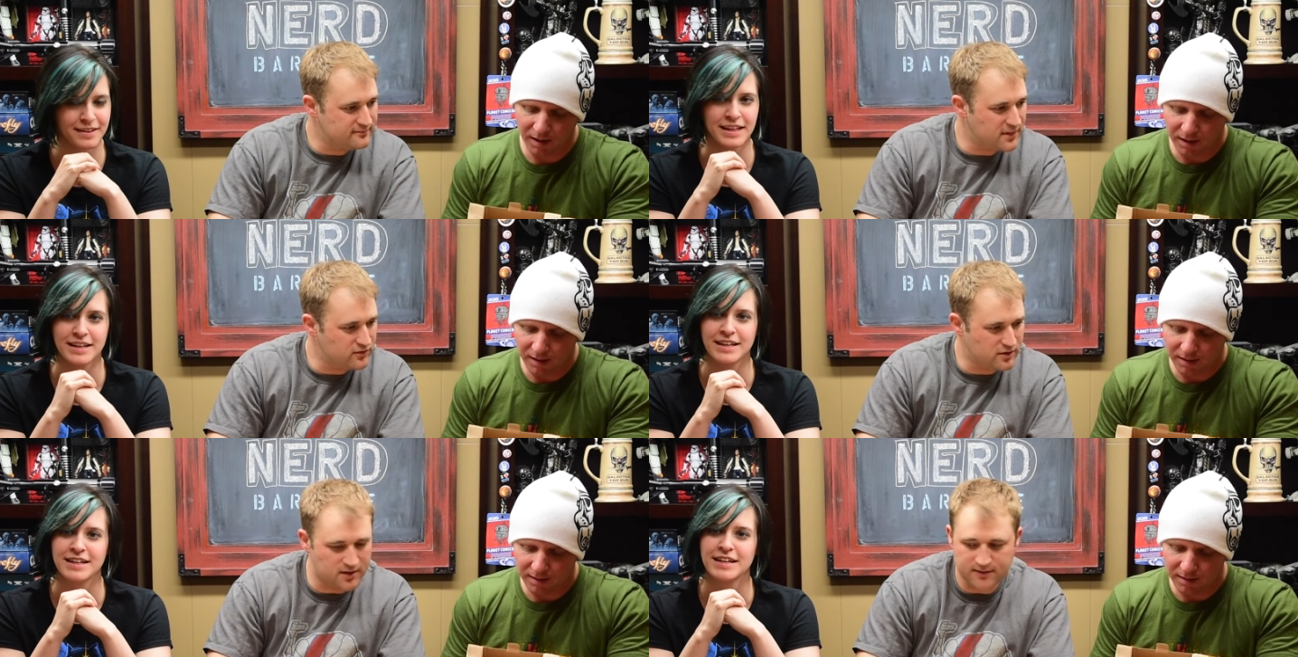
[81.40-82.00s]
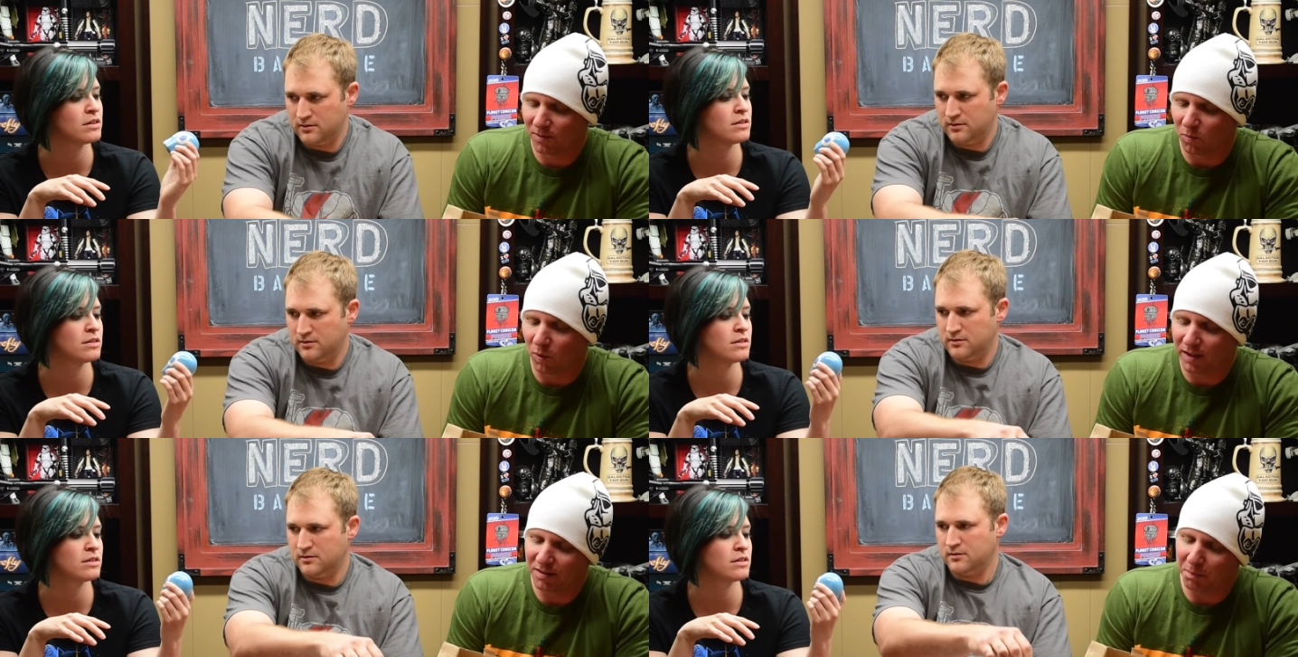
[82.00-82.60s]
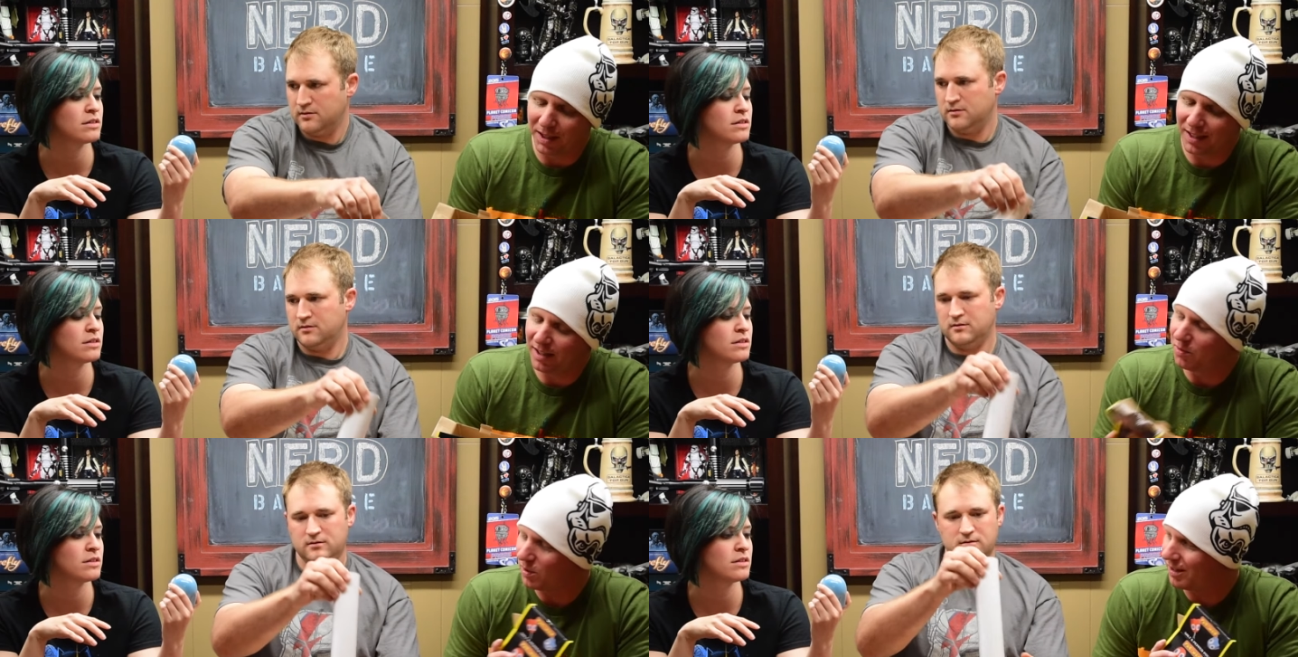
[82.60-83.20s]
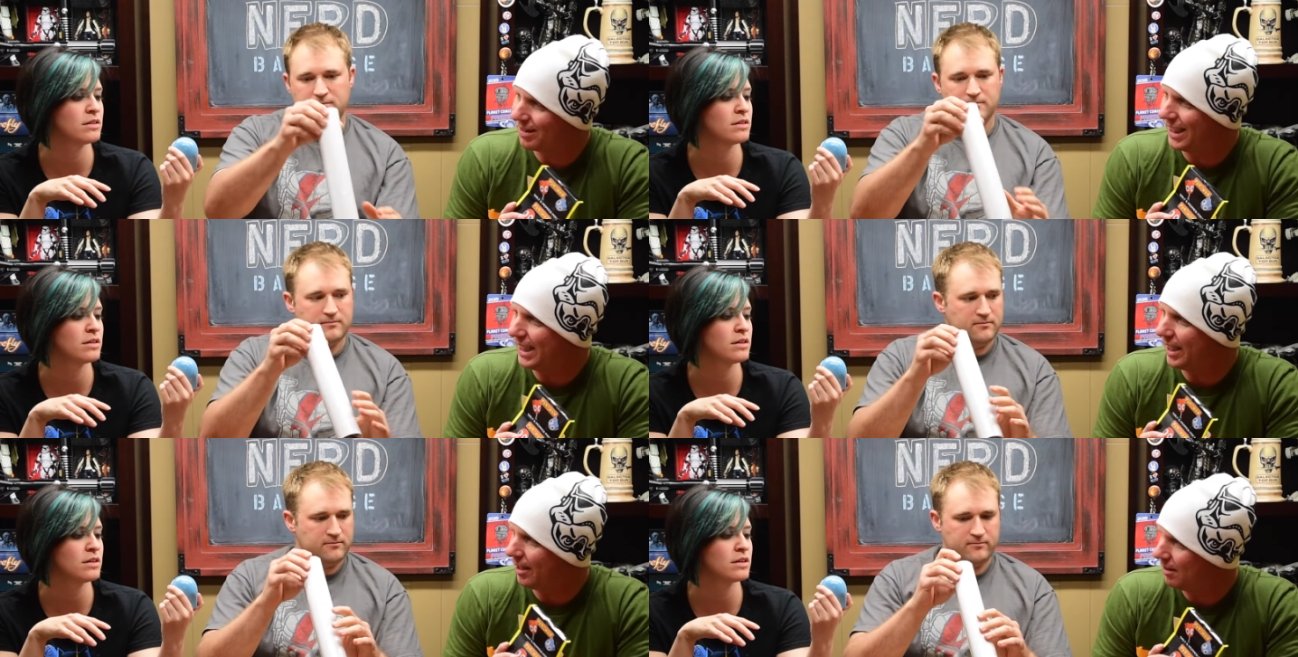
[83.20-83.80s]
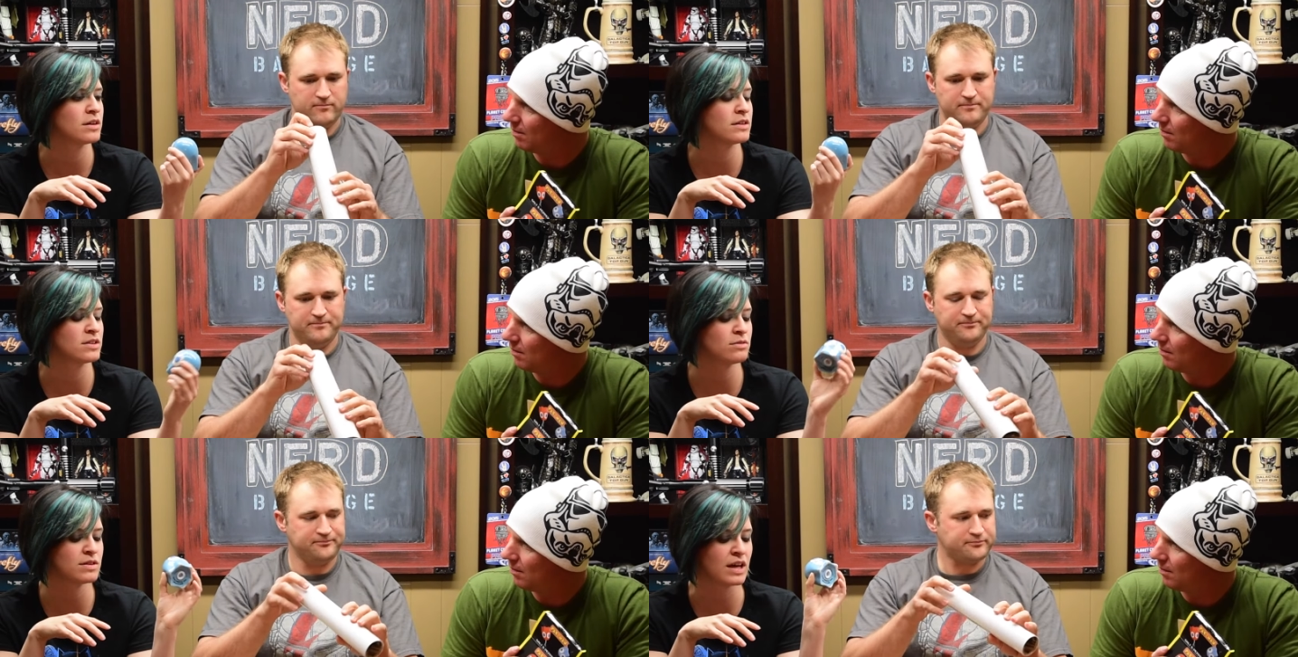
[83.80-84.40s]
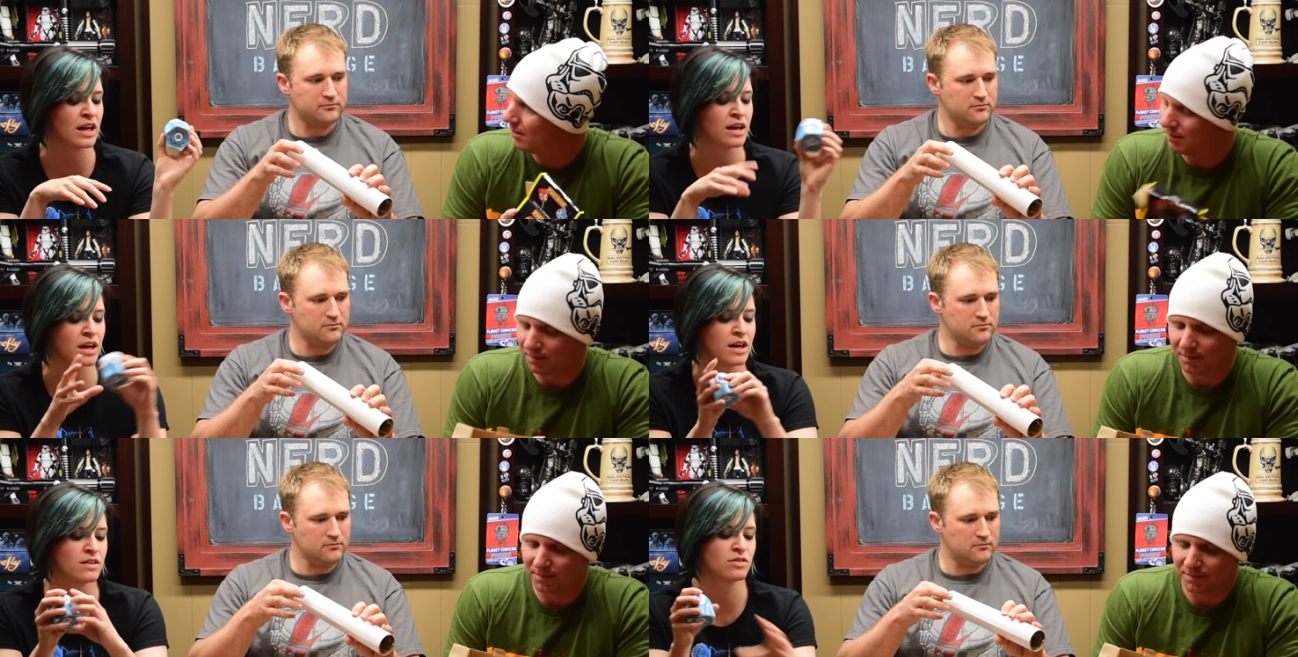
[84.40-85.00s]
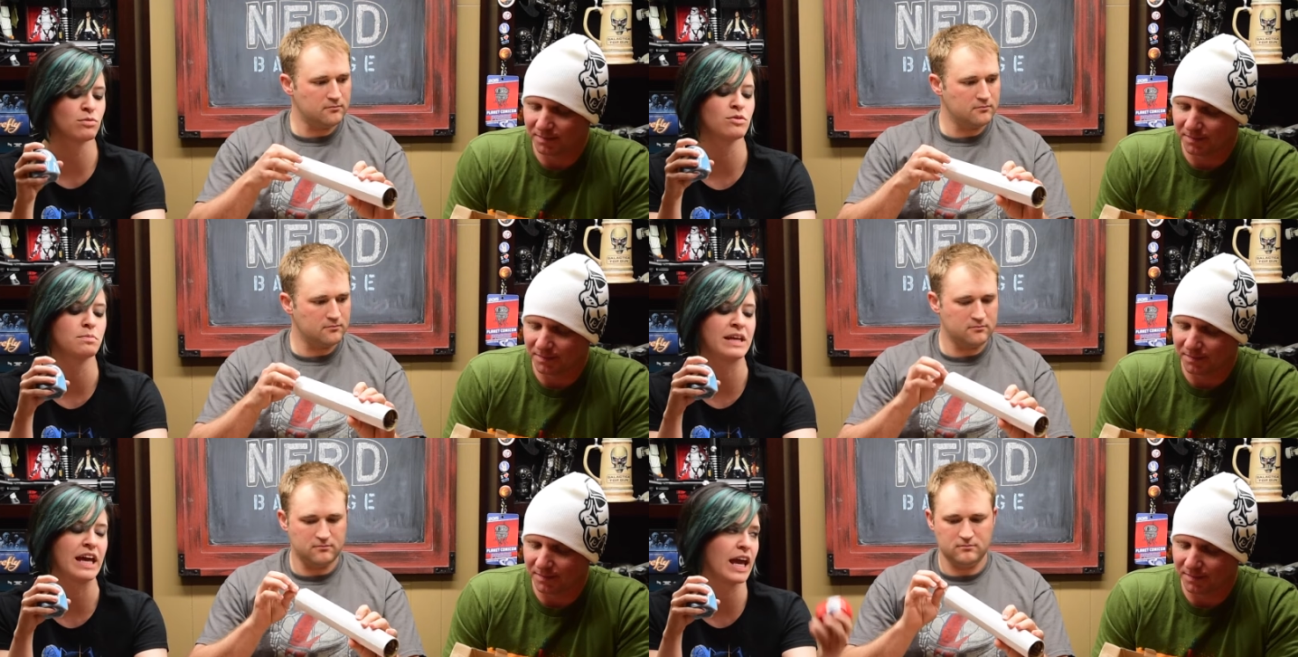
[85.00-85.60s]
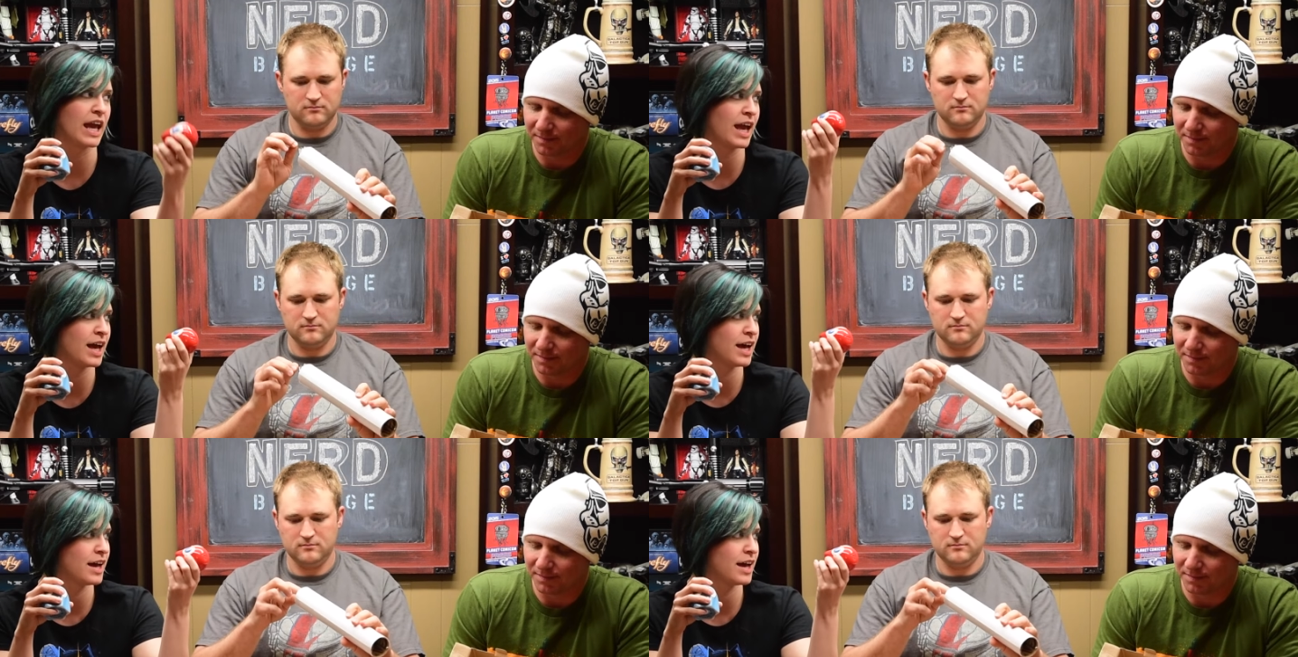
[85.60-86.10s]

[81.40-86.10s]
Speaker 1: Those are neat. One is blinky and one is inky.
Speaker 2: This one's inky and this one's blinky.